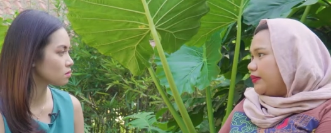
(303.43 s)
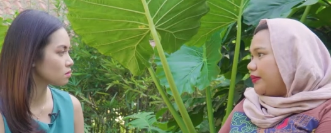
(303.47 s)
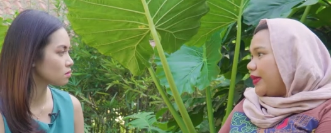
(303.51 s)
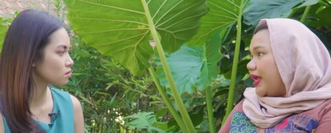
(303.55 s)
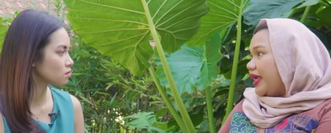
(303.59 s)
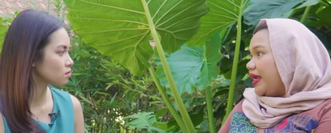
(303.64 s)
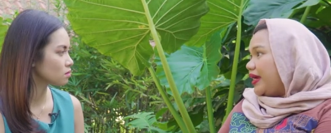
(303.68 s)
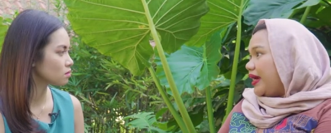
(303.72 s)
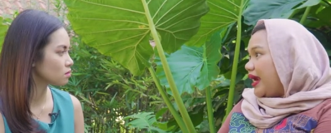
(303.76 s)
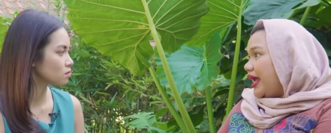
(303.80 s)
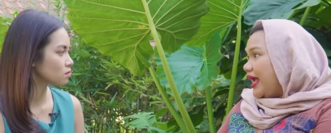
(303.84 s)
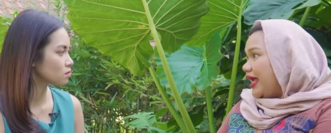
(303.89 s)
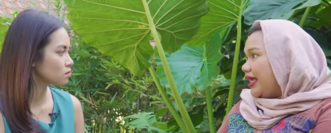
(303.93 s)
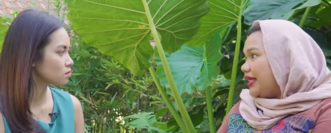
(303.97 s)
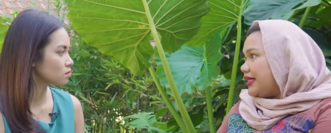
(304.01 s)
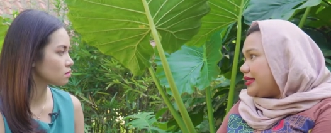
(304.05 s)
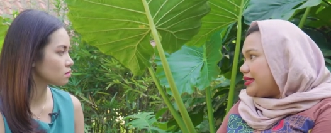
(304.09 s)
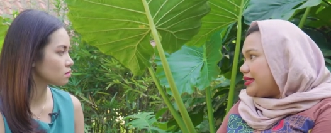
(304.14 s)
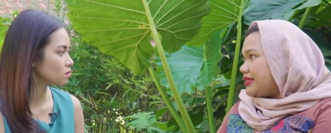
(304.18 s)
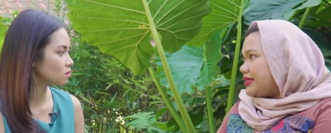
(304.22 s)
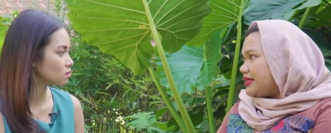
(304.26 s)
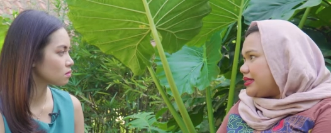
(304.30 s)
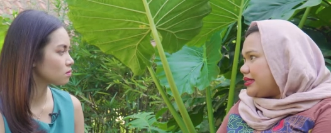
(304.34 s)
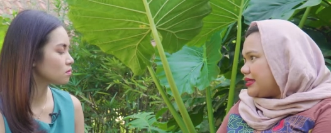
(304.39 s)
Speaker 1: my
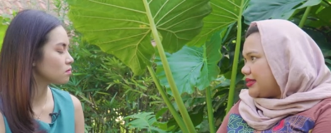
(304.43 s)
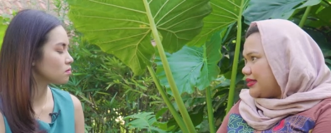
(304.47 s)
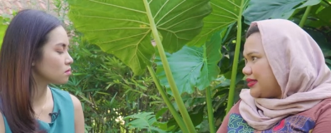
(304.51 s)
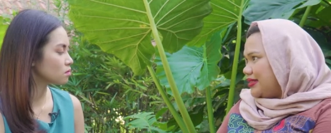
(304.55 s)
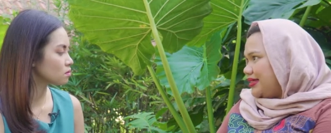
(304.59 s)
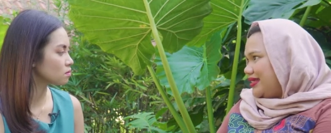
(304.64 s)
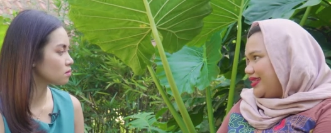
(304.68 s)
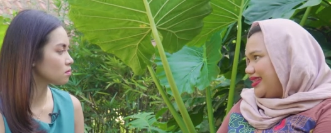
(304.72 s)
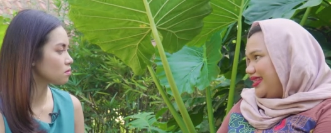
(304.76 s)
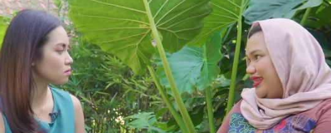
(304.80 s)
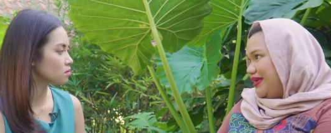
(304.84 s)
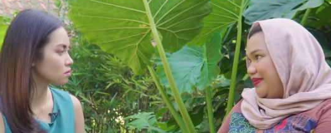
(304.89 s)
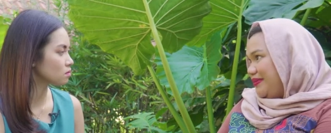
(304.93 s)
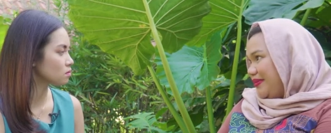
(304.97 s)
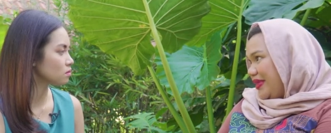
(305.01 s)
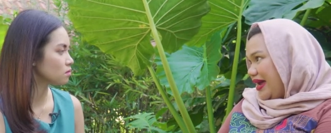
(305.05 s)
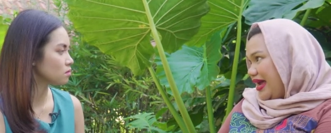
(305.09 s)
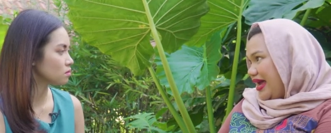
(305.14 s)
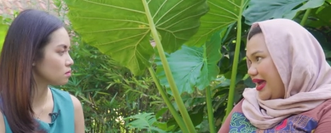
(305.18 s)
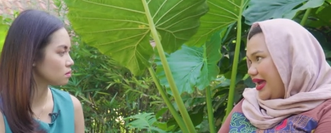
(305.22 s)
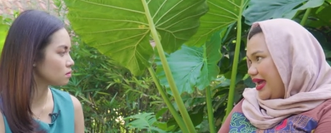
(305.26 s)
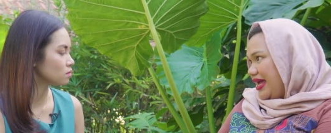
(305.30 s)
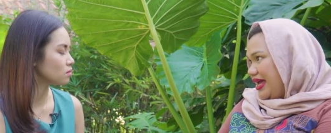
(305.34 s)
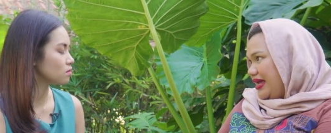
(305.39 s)
rights,
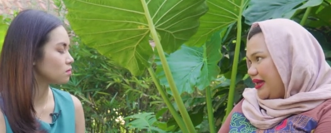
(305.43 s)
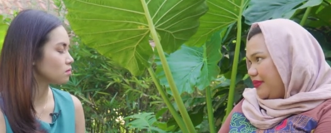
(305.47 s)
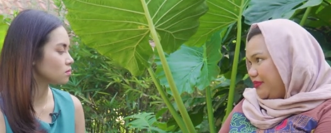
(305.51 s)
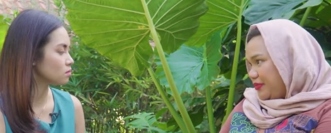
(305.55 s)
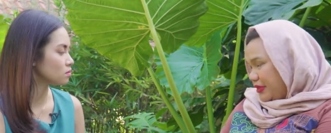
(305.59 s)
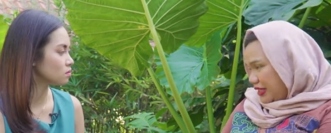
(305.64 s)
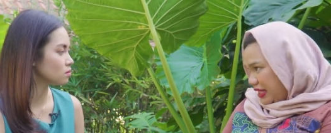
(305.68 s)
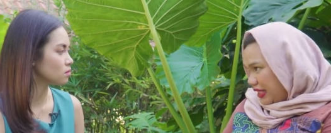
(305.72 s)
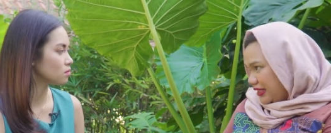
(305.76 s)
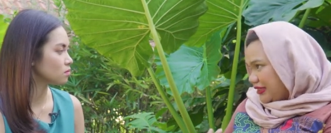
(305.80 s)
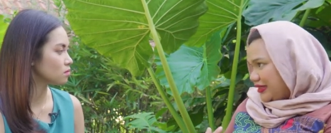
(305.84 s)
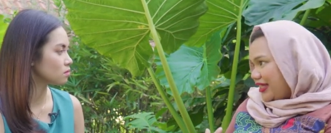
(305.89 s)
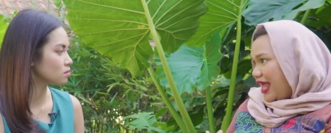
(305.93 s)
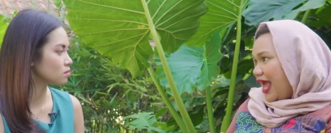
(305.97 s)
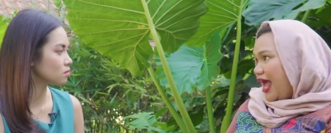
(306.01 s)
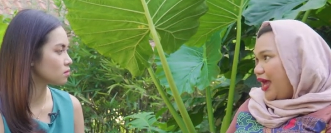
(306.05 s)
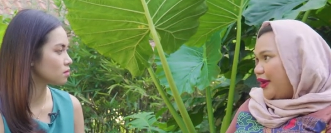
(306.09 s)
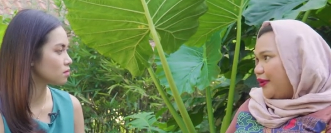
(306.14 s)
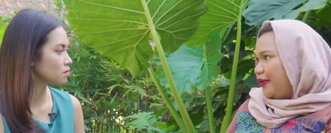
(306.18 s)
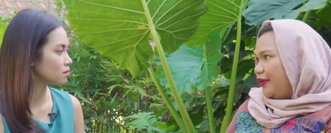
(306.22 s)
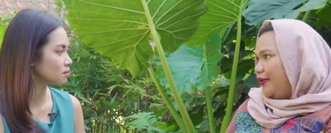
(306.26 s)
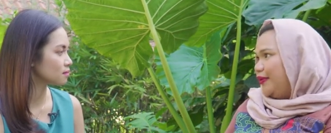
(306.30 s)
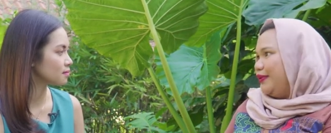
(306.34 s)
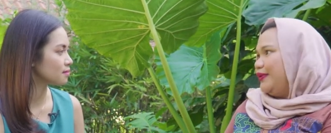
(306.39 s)
diba? Bilang
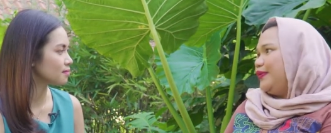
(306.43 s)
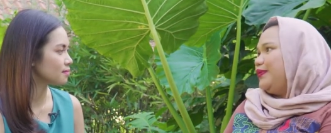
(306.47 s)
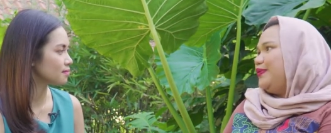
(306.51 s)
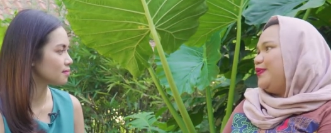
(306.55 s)
tao.